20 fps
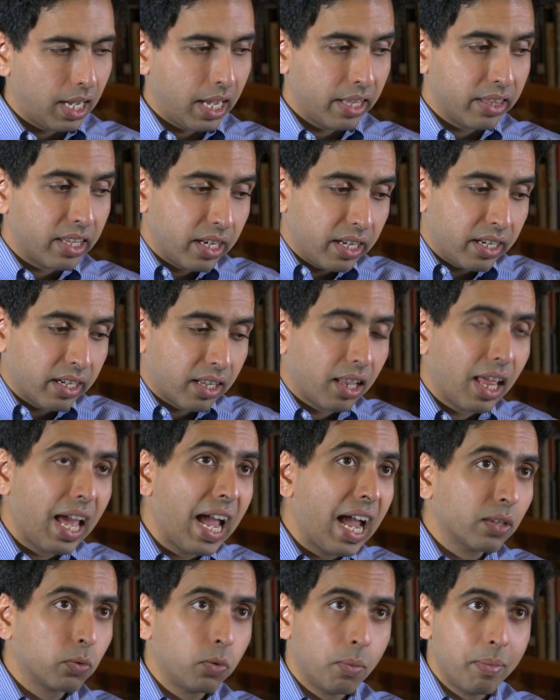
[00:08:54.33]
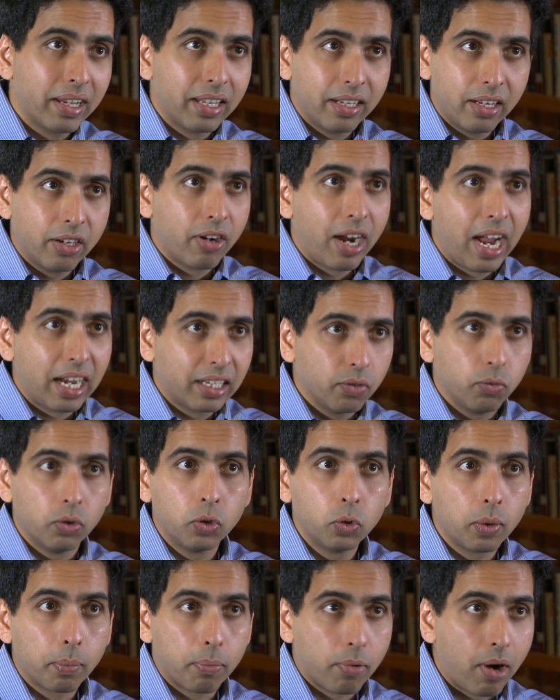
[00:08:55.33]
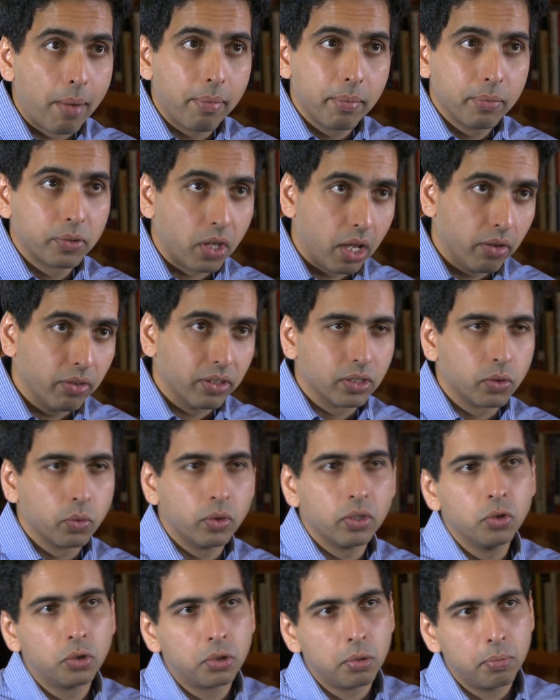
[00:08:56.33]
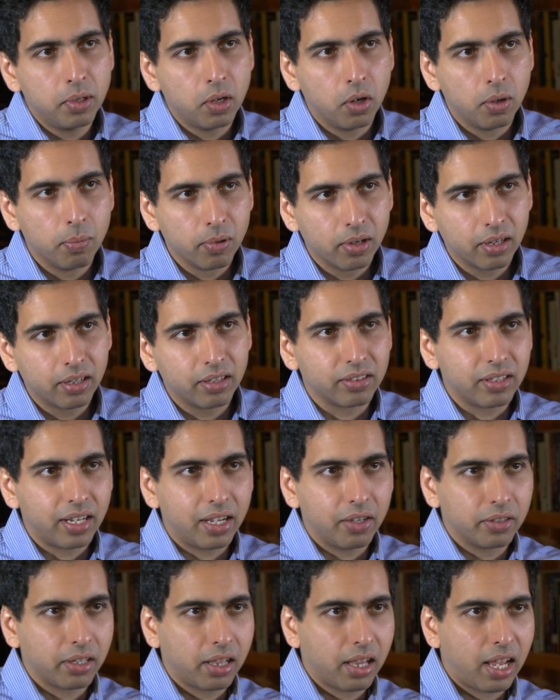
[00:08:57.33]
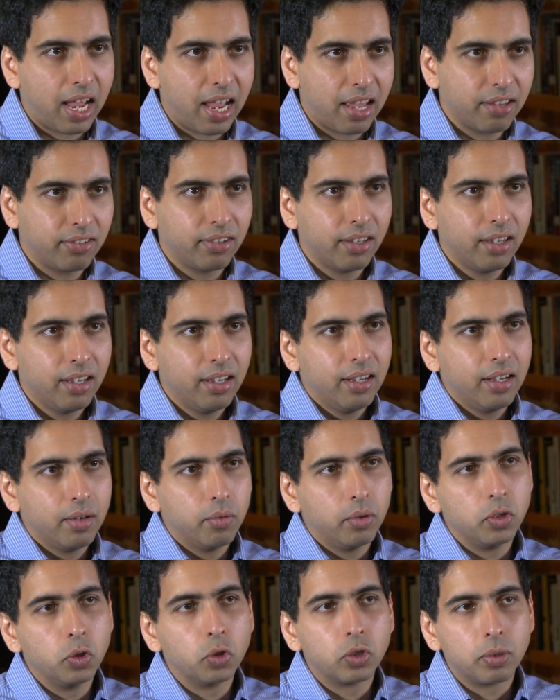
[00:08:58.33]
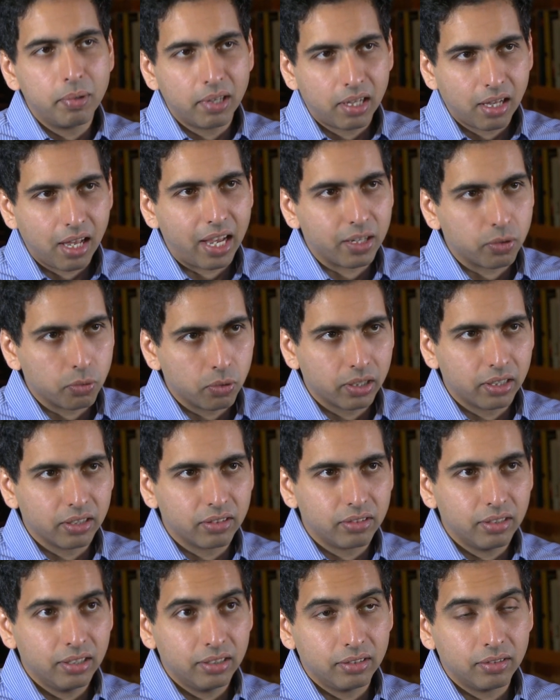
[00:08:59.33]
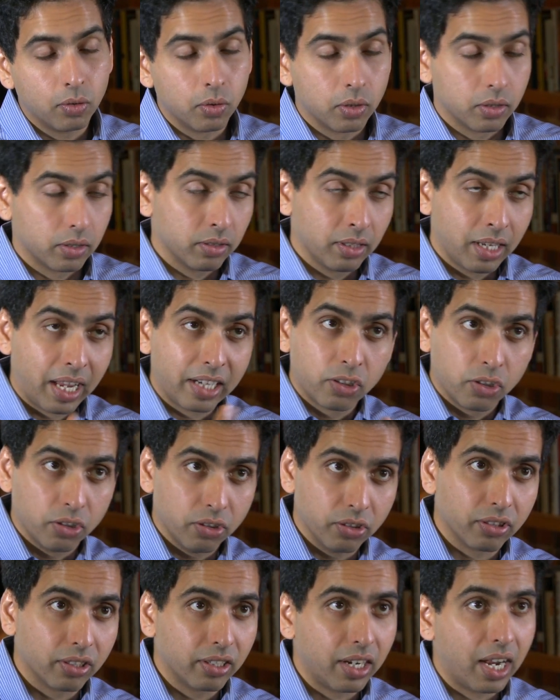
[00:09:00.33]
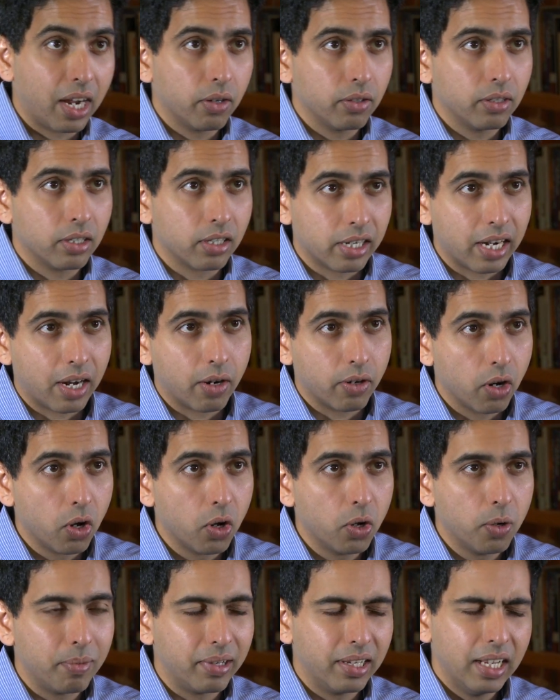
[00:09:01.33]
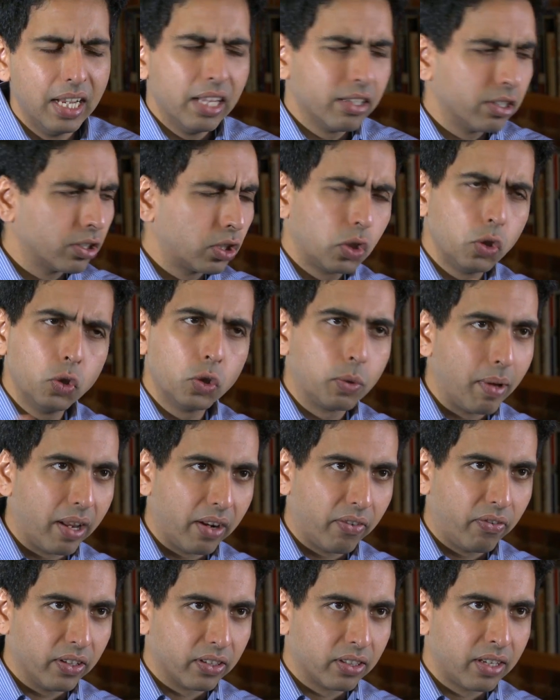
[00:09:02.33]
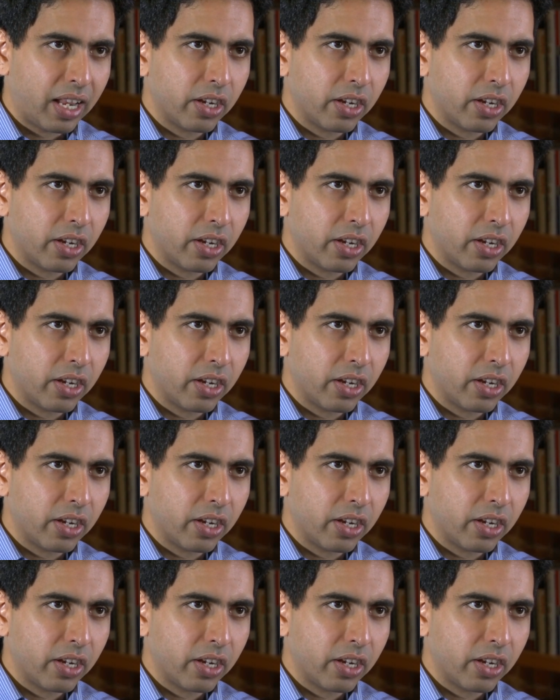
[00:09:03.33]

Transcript: And then in class, we'll make it interactive. We'll do the problem solving. So it used to be homework is now in class what used to be classwork is, is, or lectures are now are now at home, and there's huge benefits.